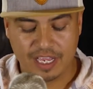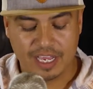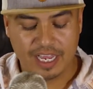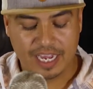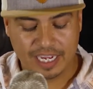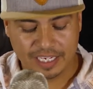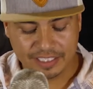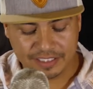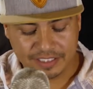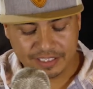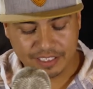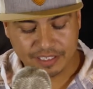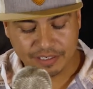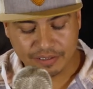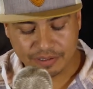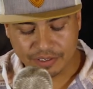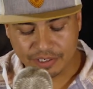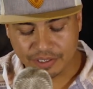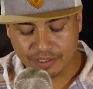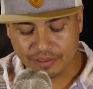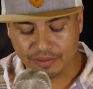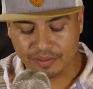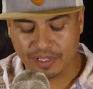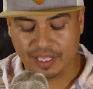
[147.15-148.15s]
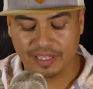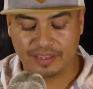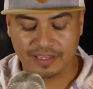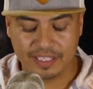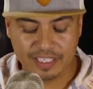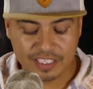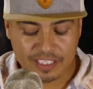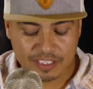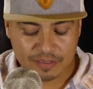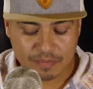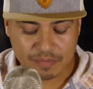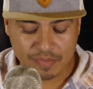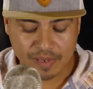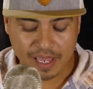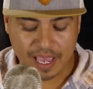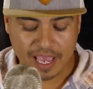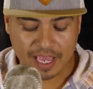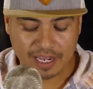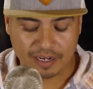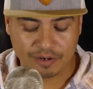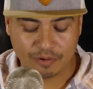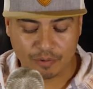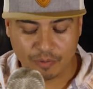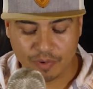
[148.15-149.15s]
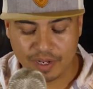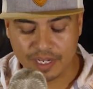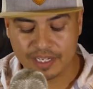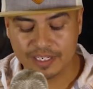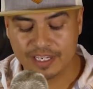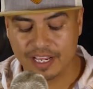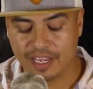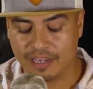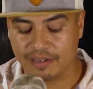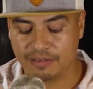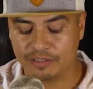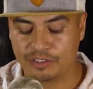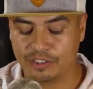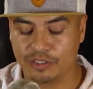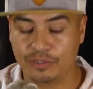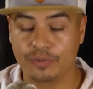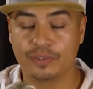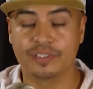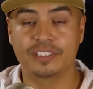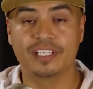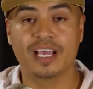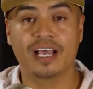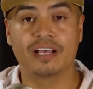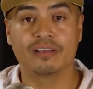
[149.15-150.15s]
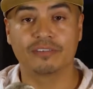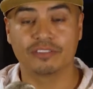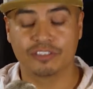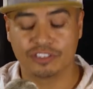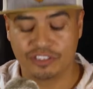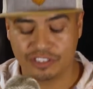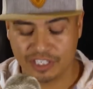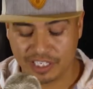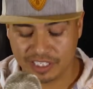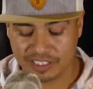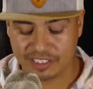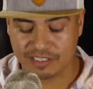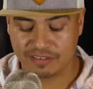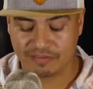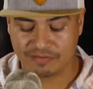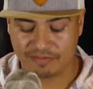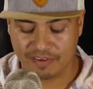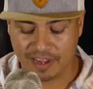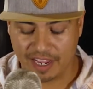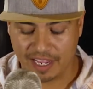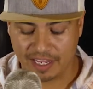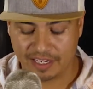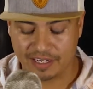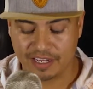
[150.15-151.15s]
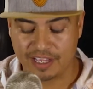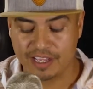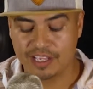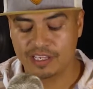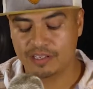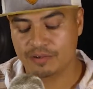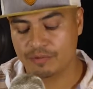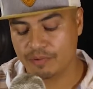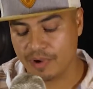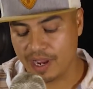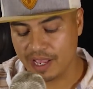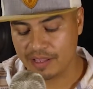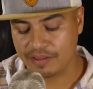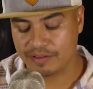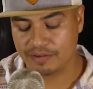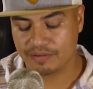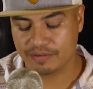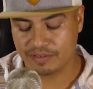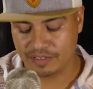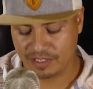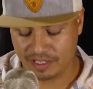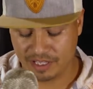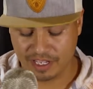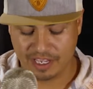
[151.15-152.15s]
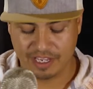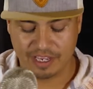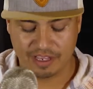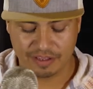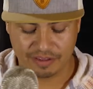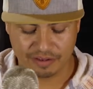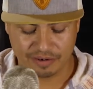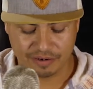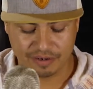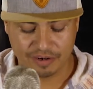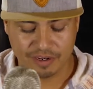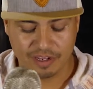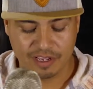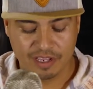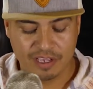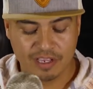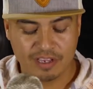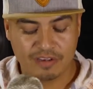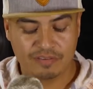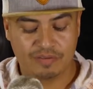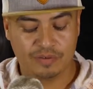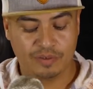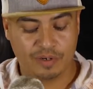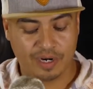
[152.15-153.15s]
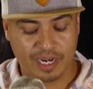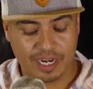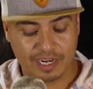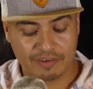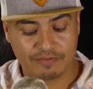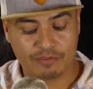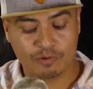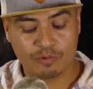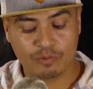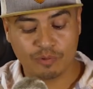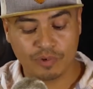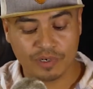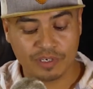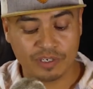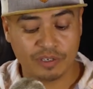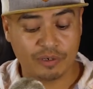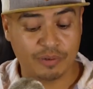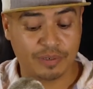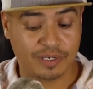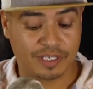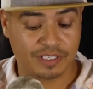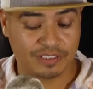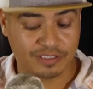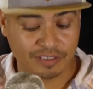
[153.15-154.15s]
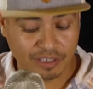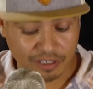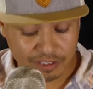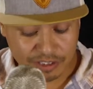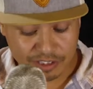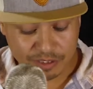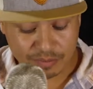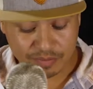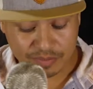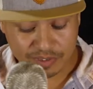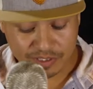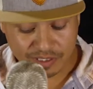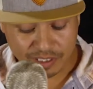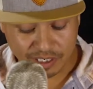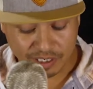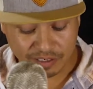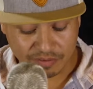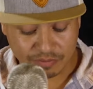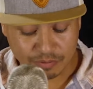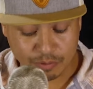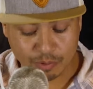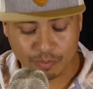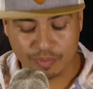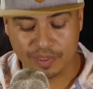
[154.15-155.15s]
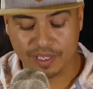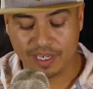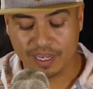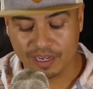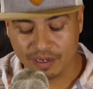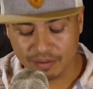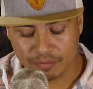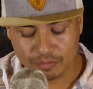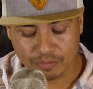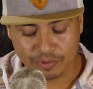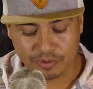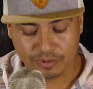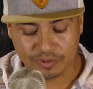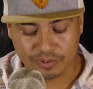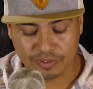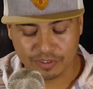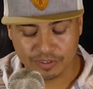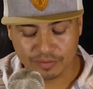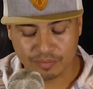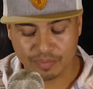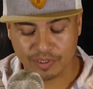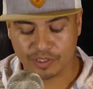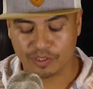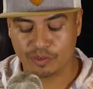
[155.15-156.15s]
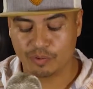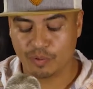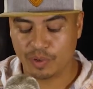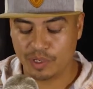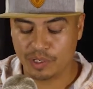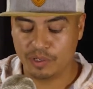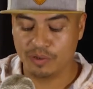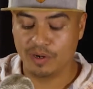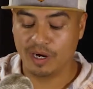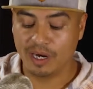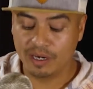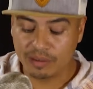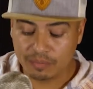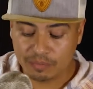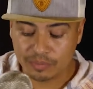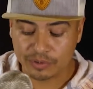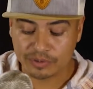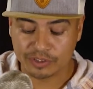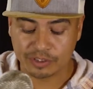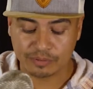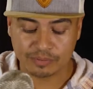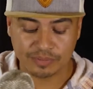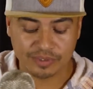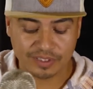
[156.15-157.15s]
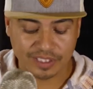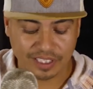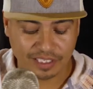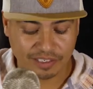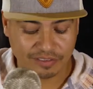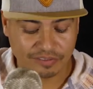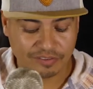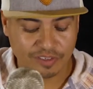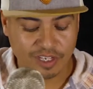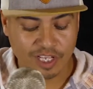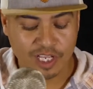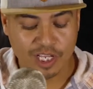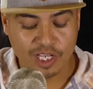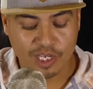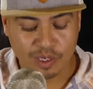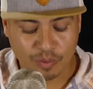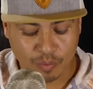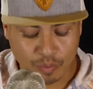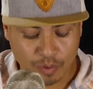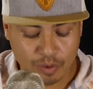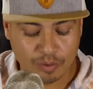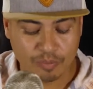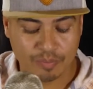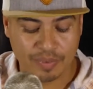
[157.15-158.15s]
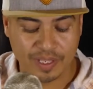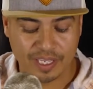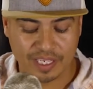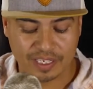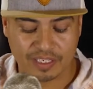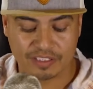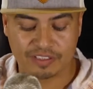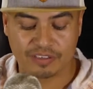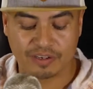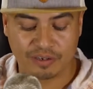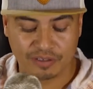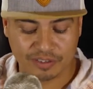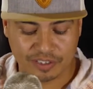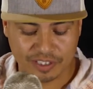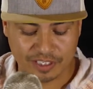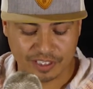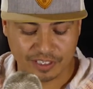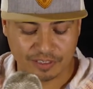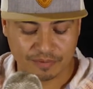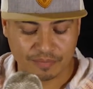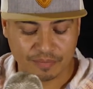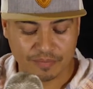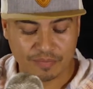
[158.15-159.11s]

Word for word: I tell you that this man went down to his house justified rather than the other. For everyone who exalts himself will be humbled, but the one who humbles himself will be exalted.